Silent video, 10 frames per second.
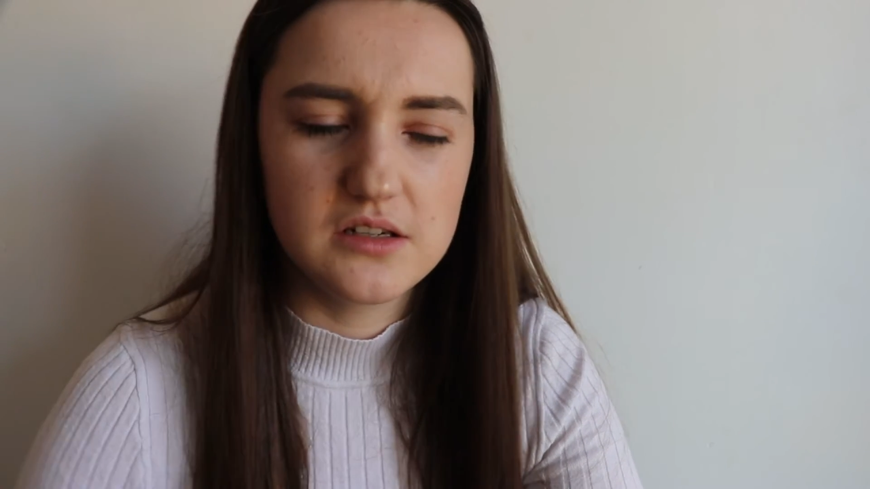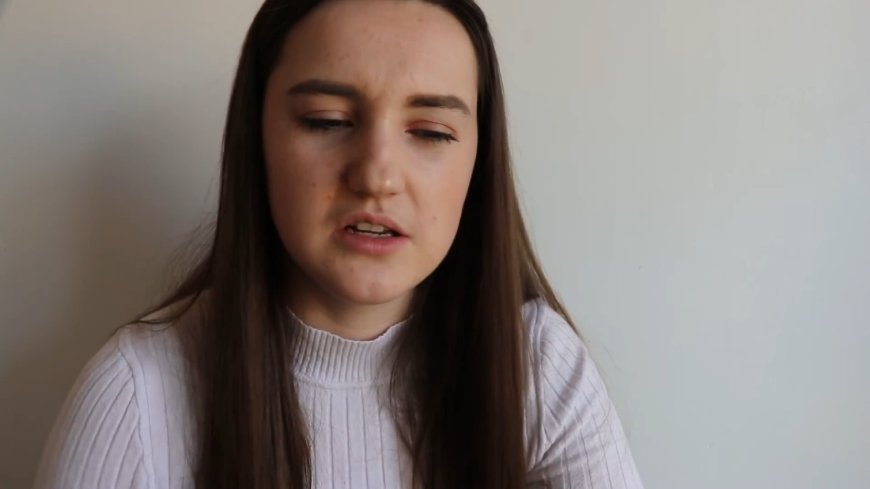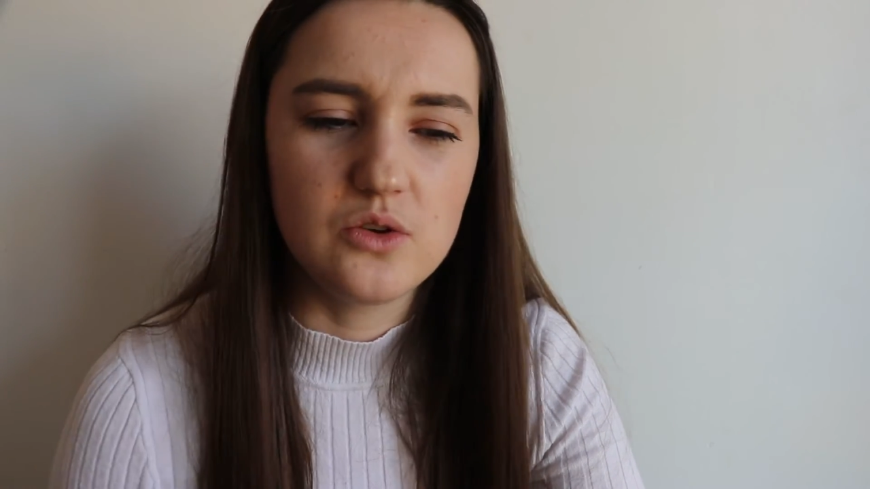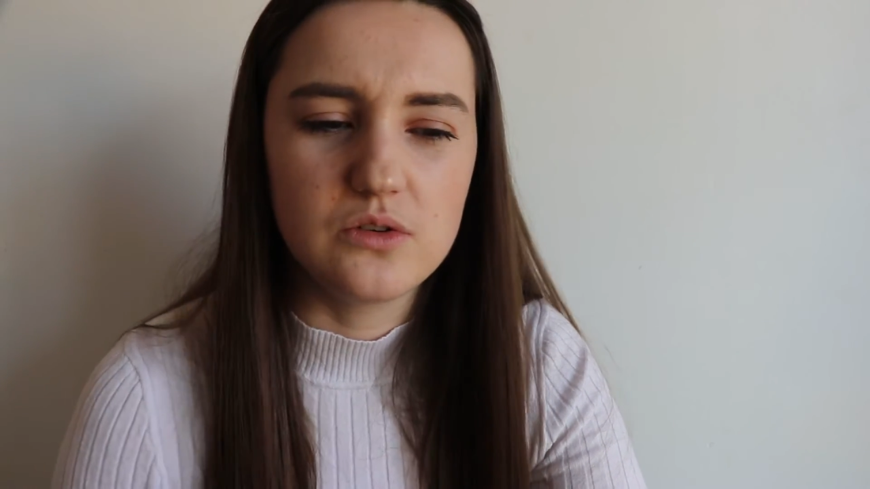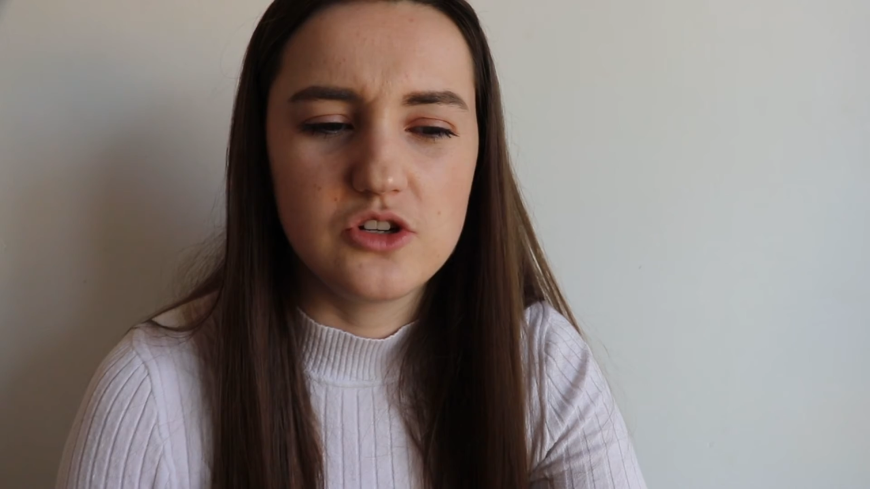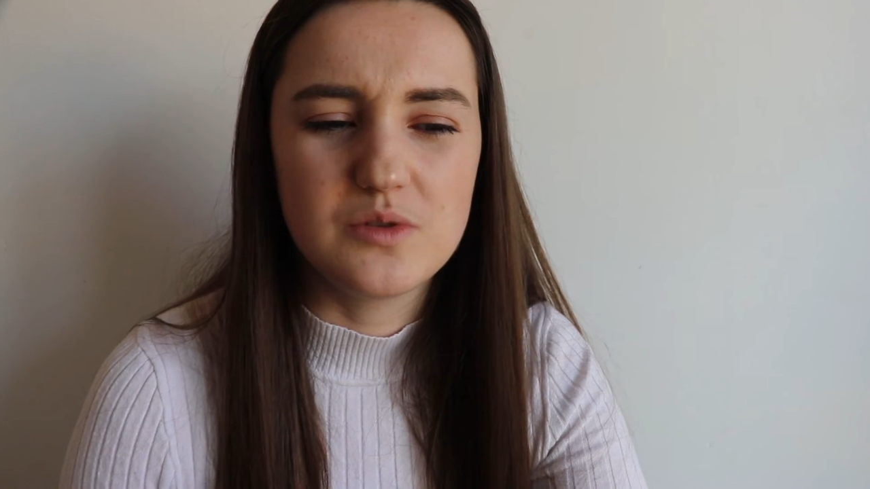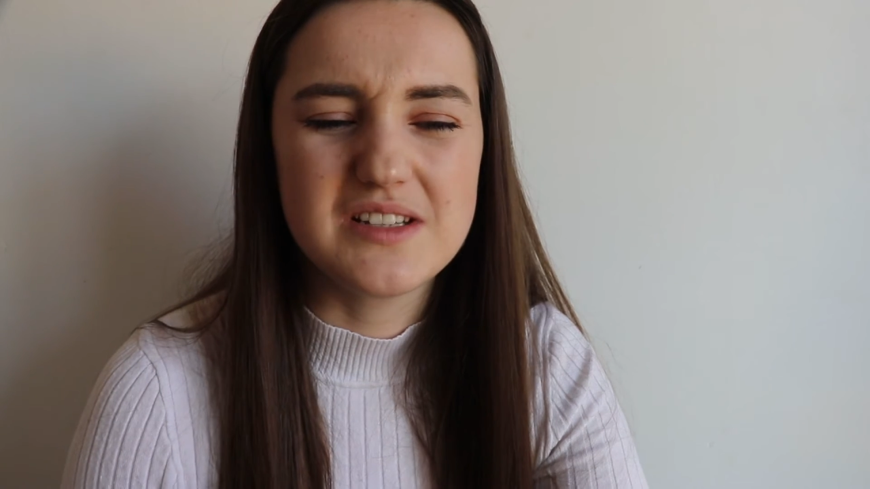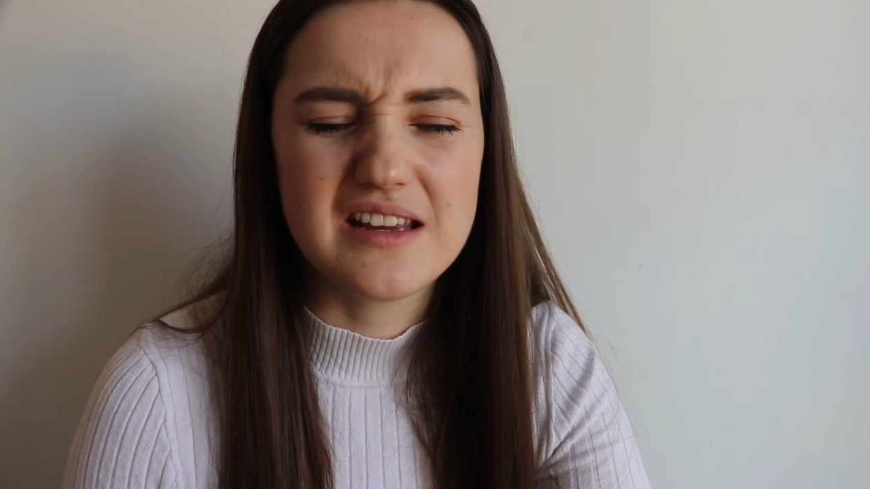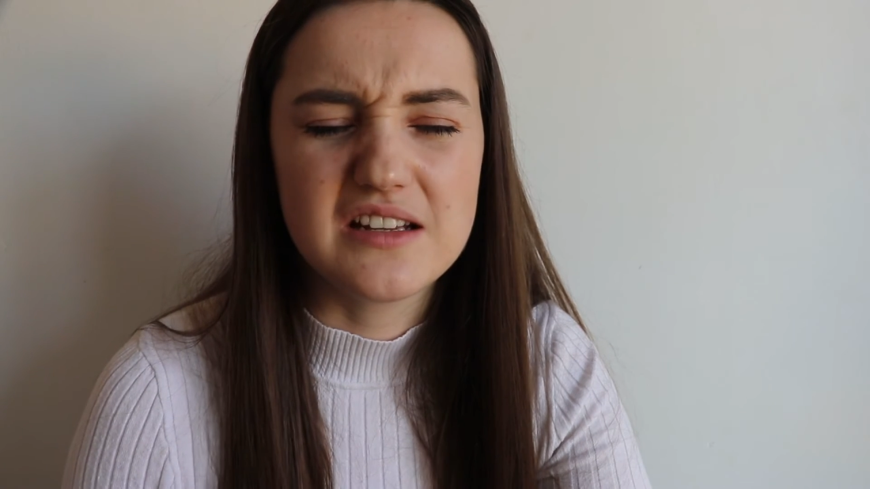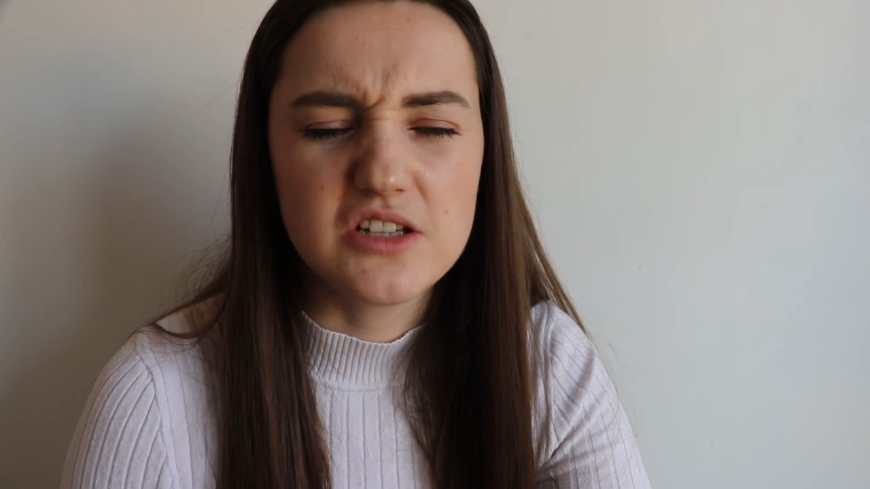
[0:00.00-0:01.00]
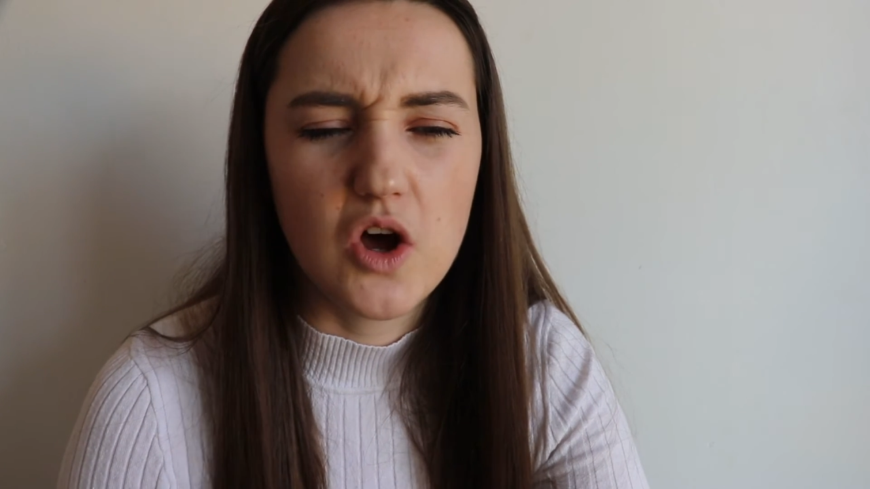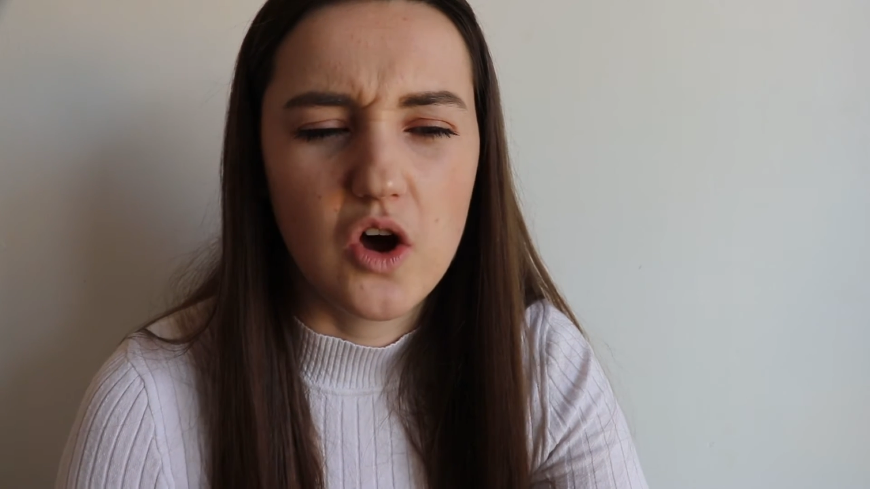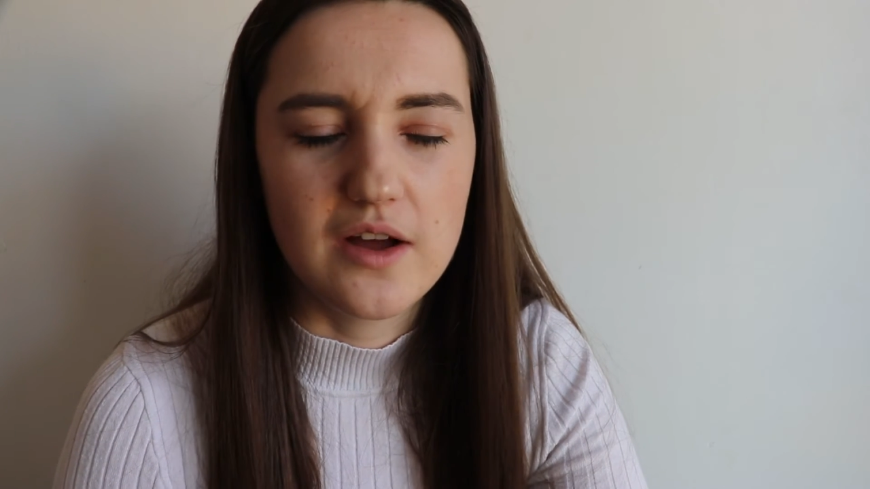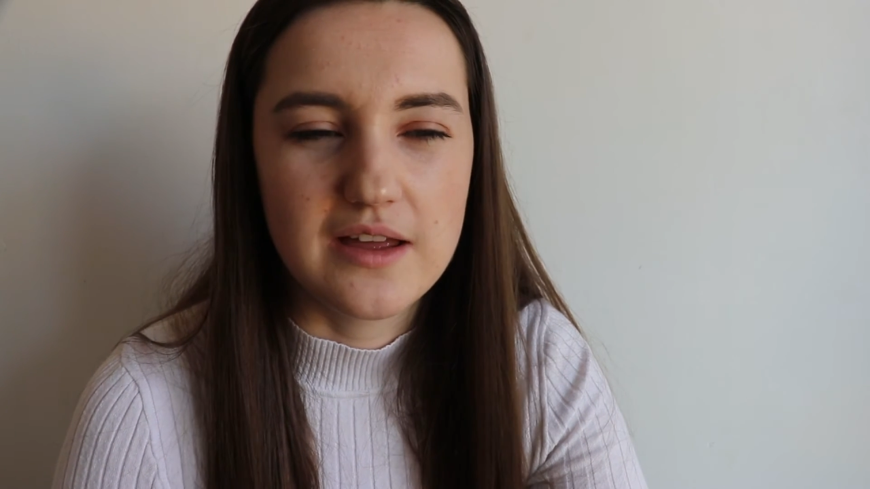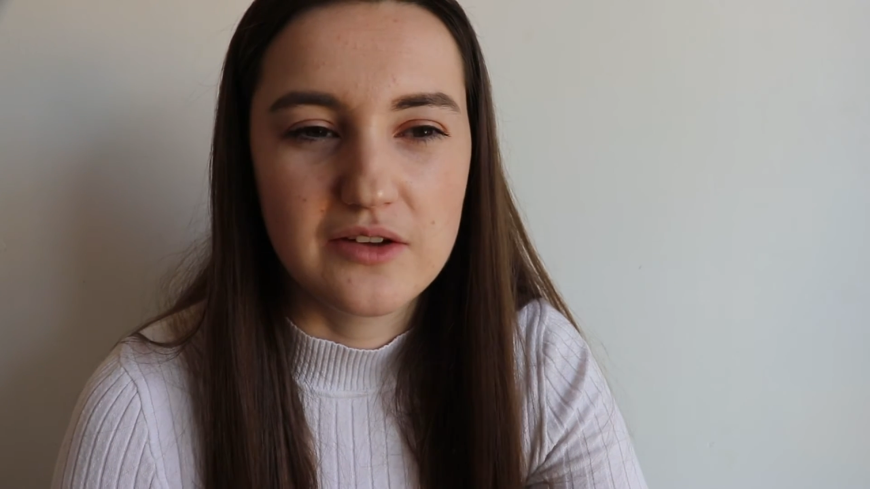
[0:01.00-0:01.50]
you would say
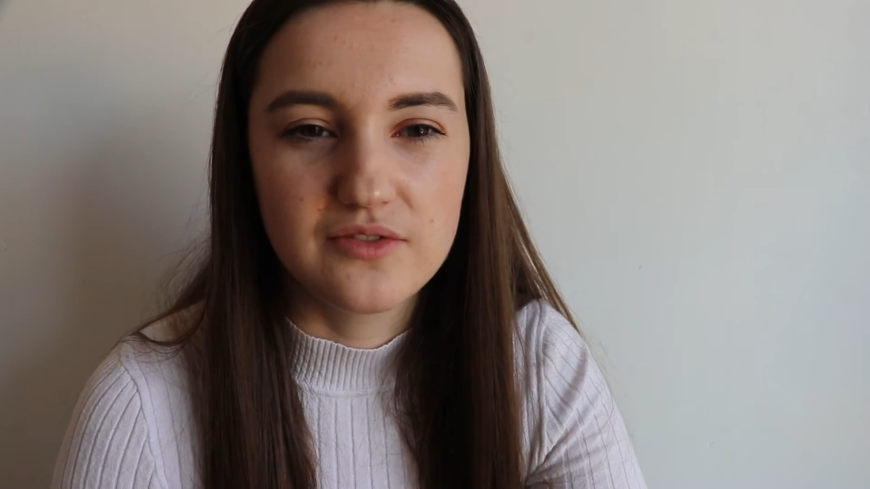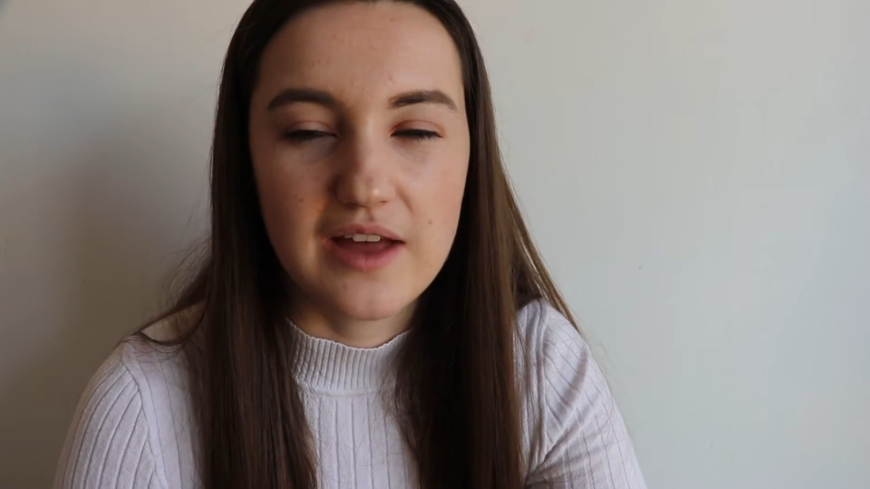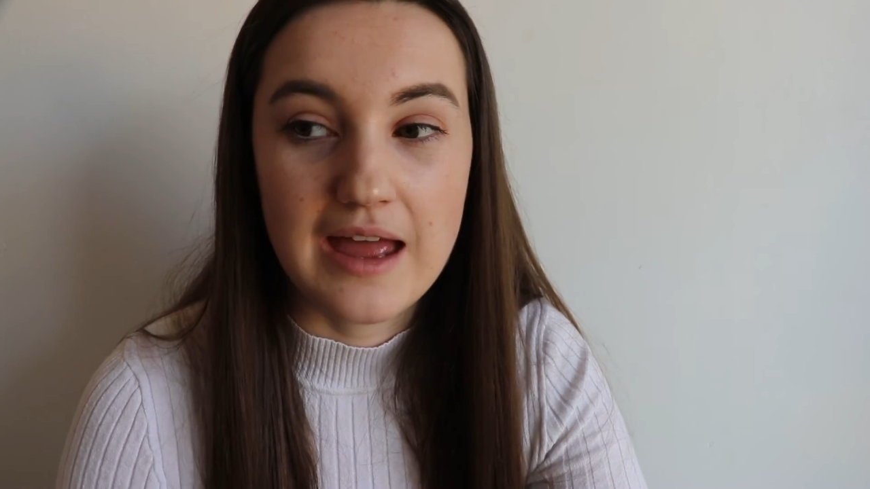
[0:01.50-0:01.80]
tar if